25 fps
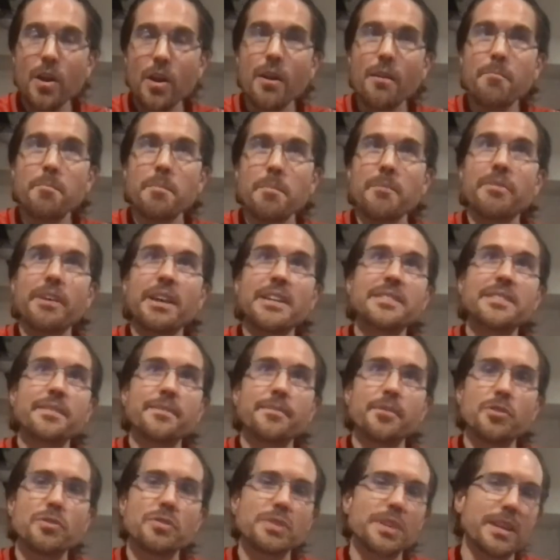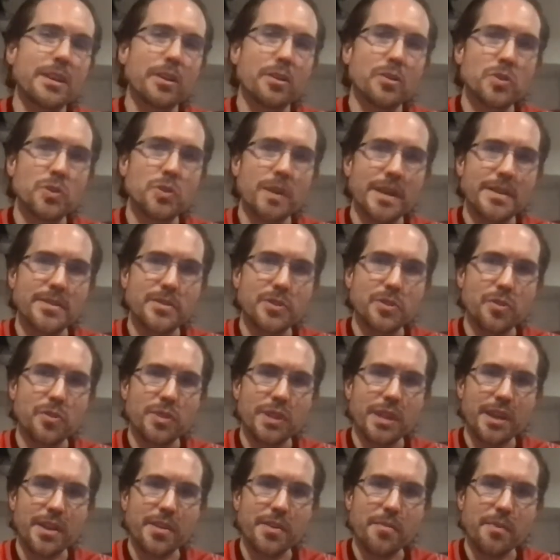But vice versa, it also has to go the
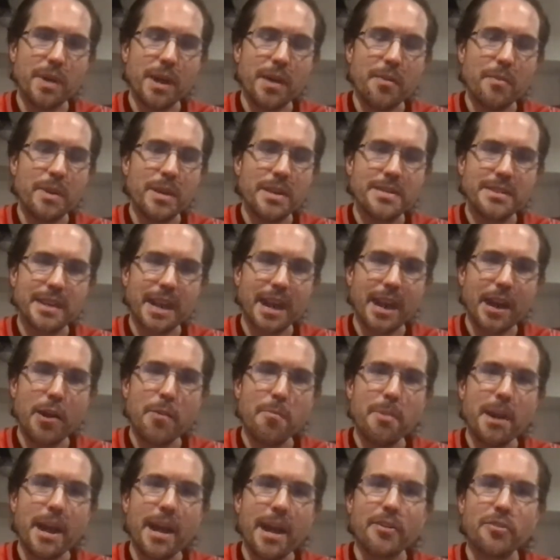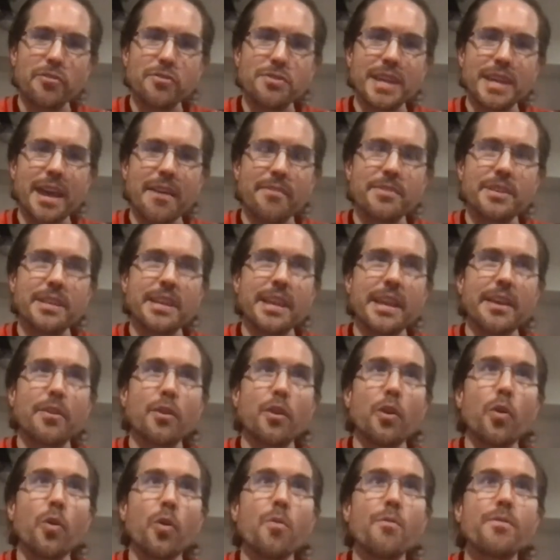other way. We as chiropractors have to get
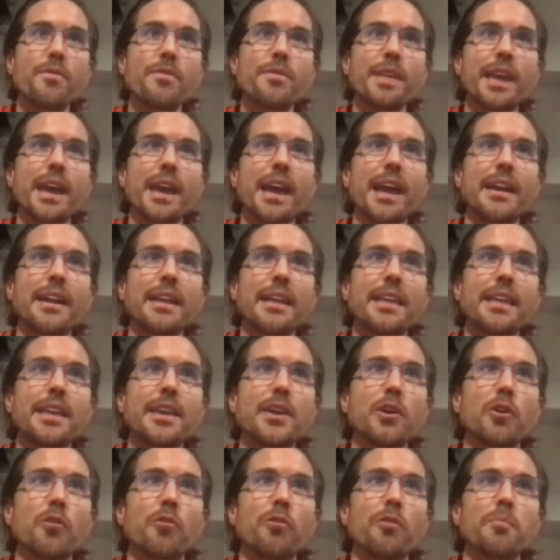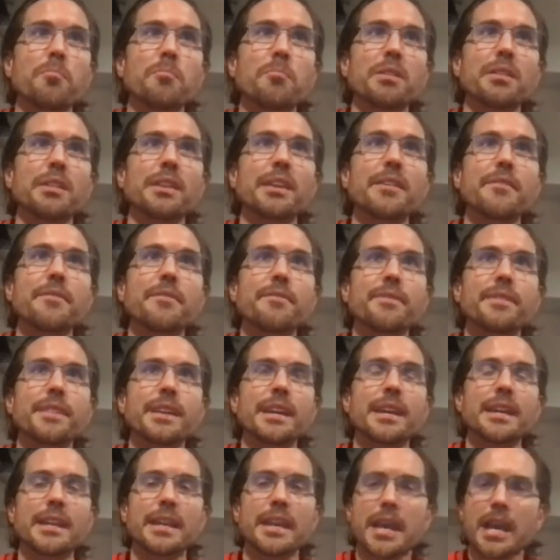over that ego and belief
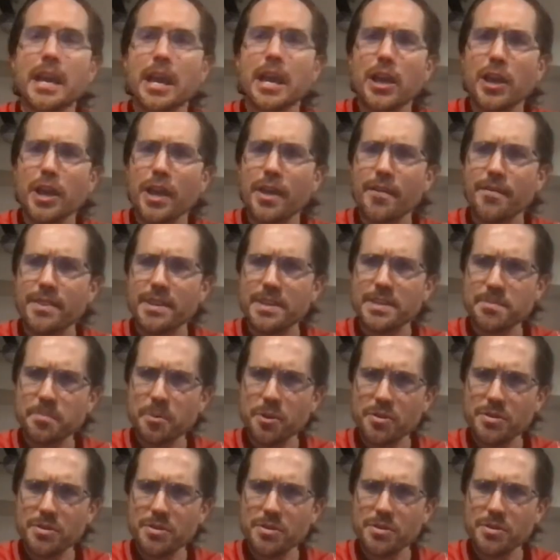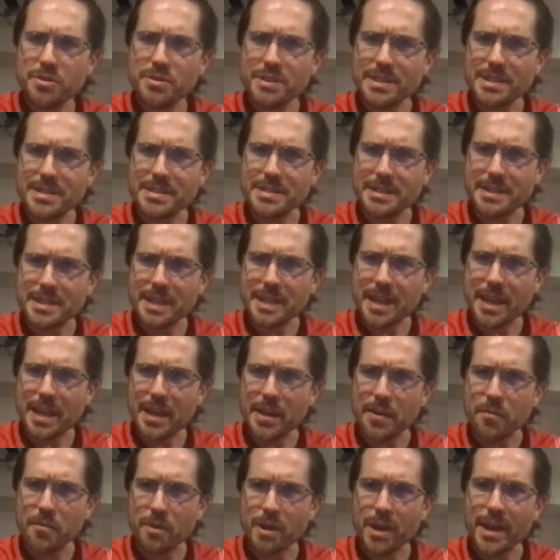that if this person isn't getting
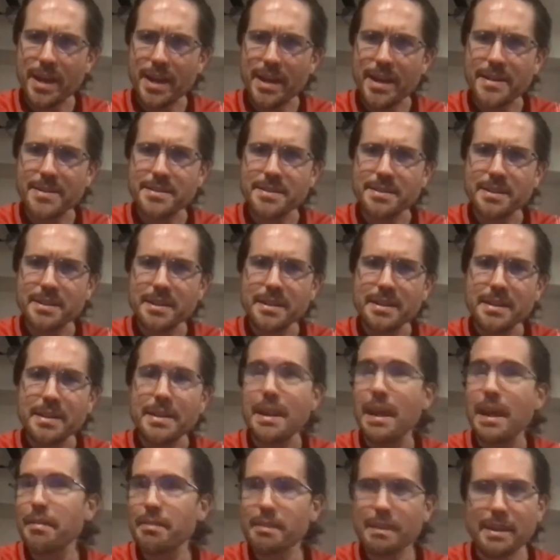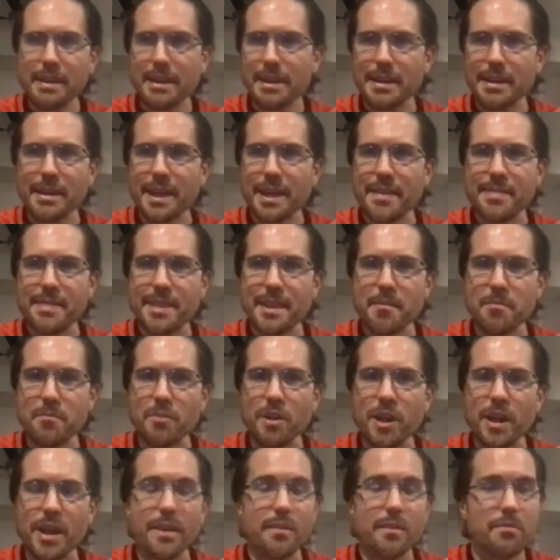right, nothing can get them
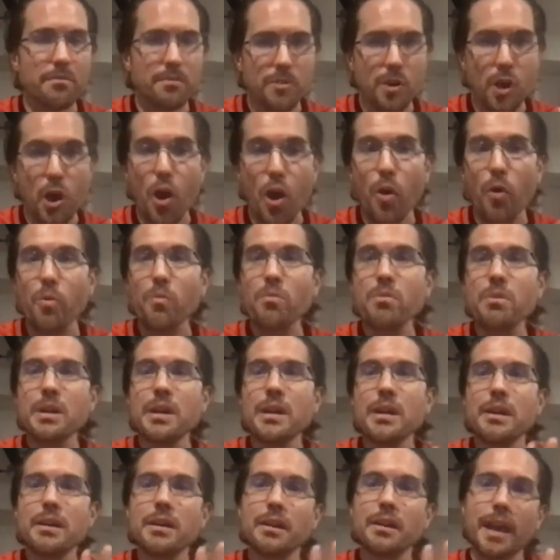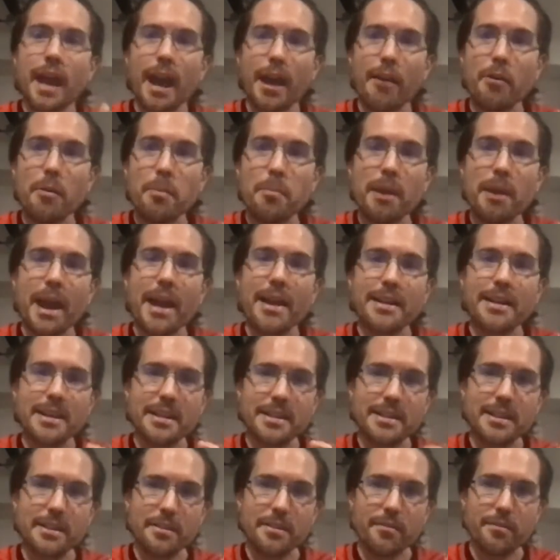right. No, chiropractic
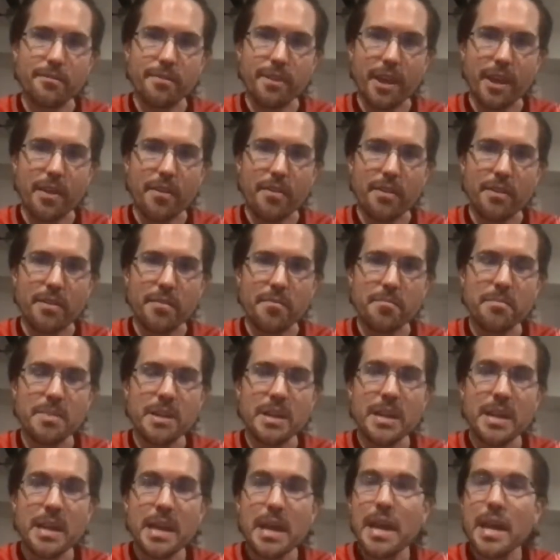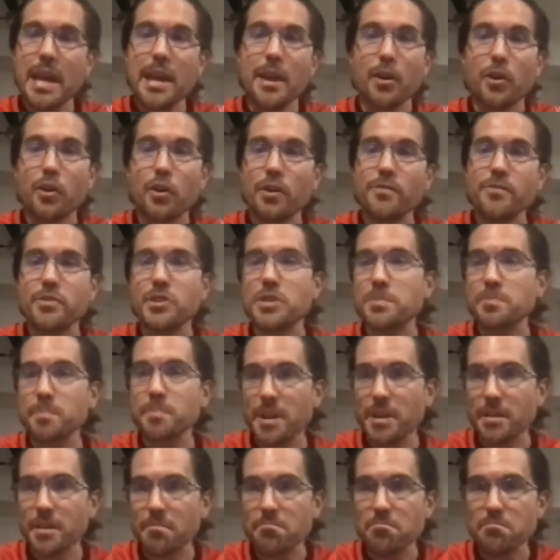didn't fail them. It could have just
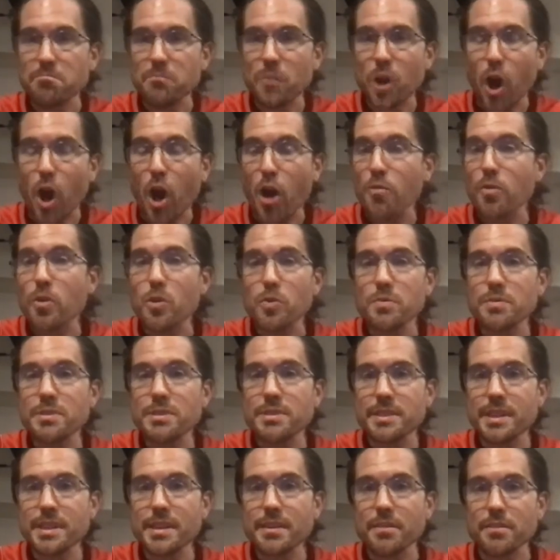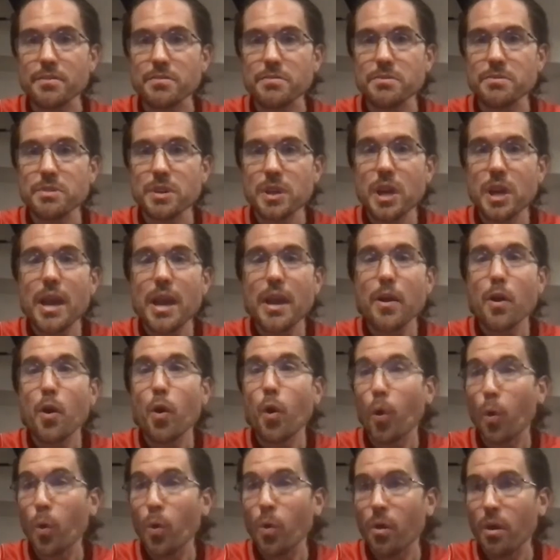been our own skills,
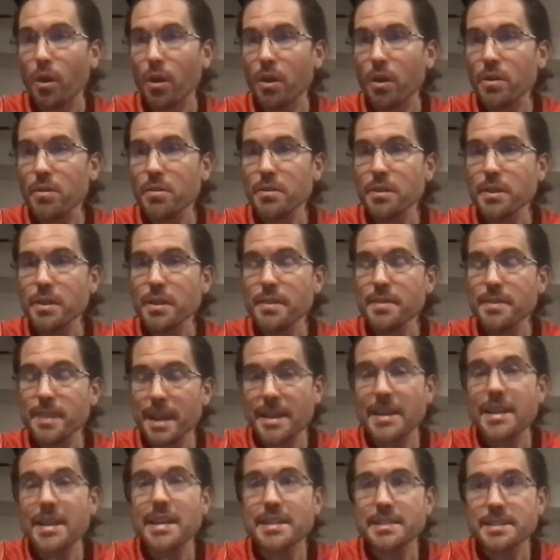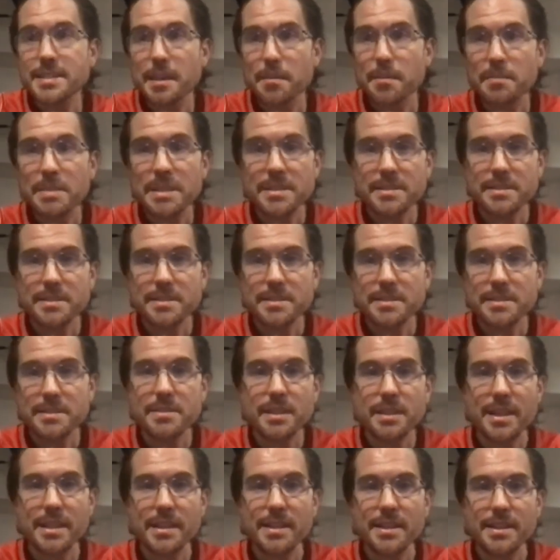or they need something
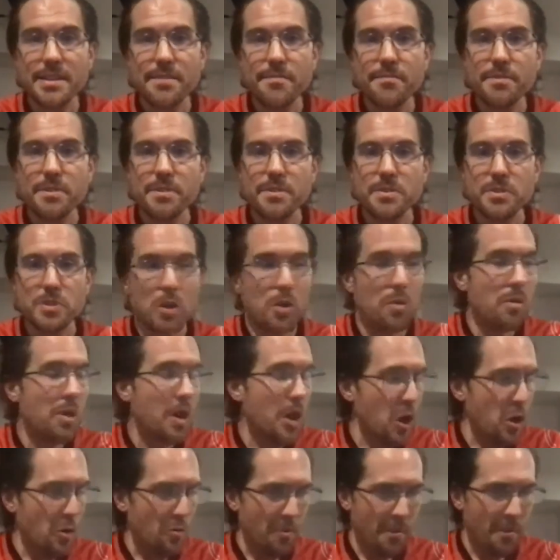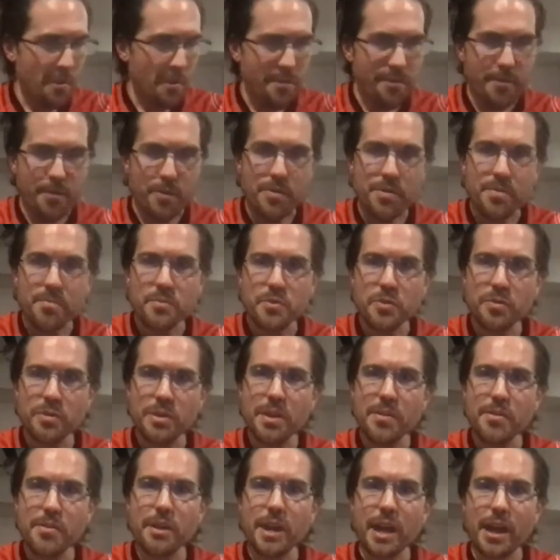slightly different. So refer them to another
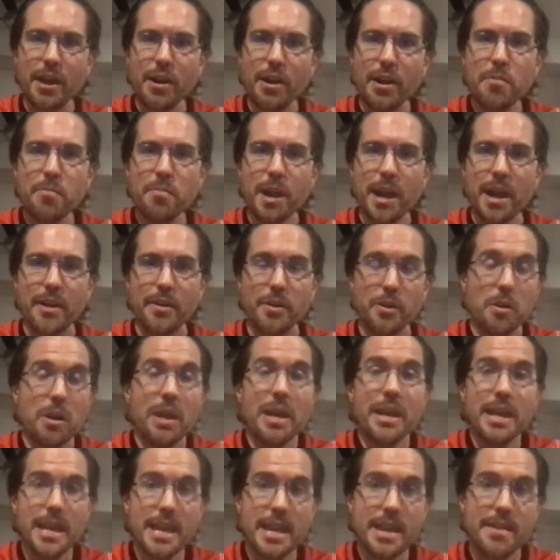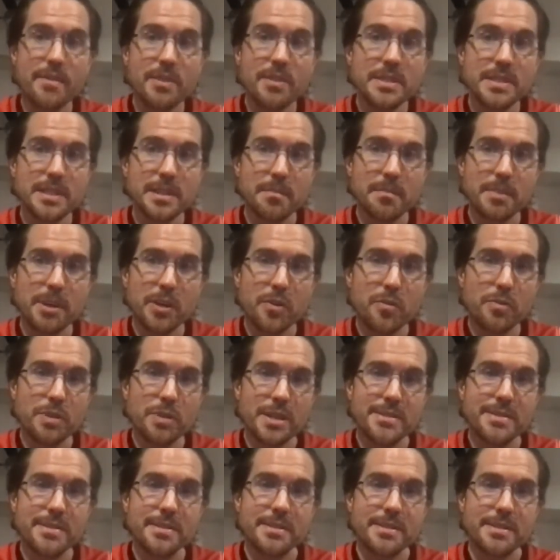chiropractor, even somebody who does
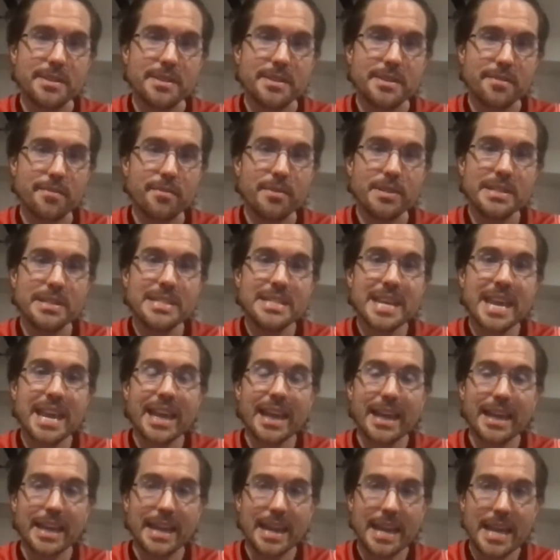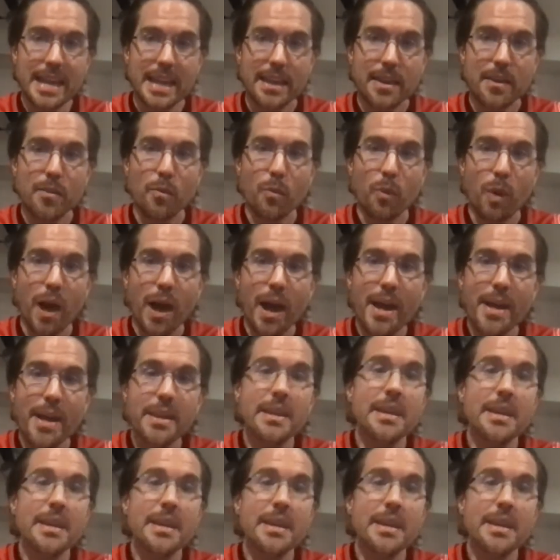a different technique. Why?